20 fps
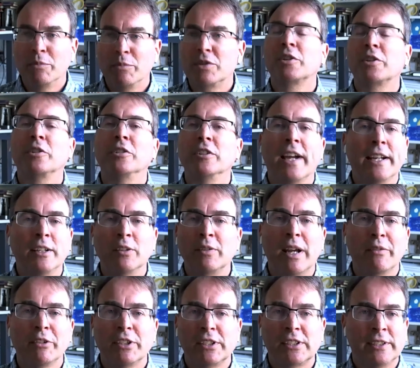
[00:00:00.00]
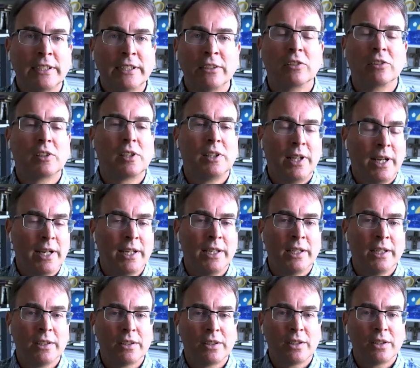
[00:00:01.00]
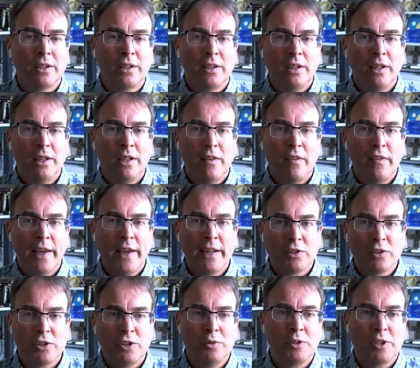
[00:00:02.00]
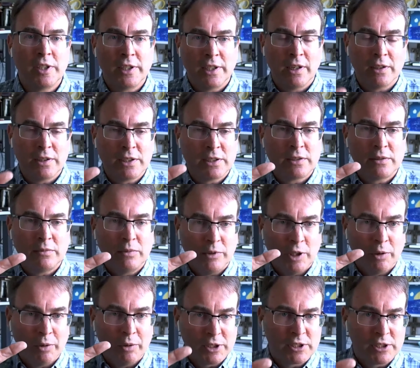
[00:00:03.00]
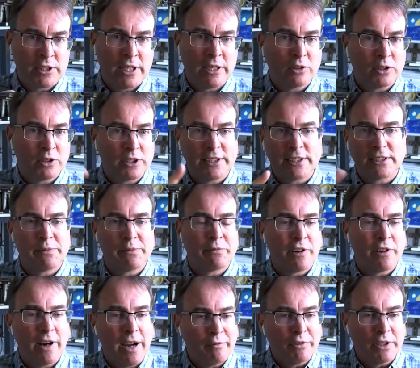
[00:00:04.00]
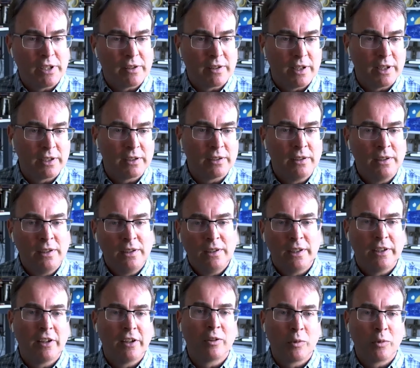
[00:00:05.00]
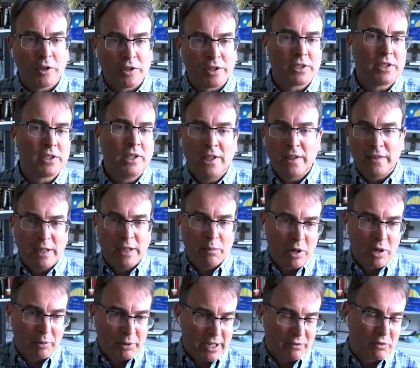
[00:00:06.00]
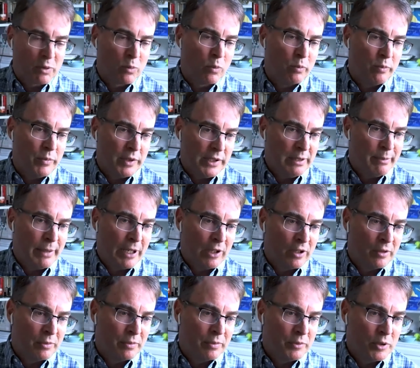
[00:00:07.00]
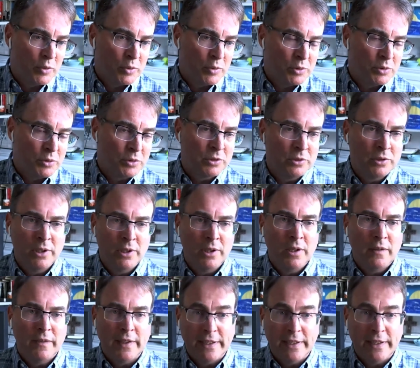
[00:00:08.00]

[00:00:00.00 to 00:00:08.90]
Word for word: I'm certain I don't have a single client that is using a you know a single system for everything. In other words, they probably have an email tool.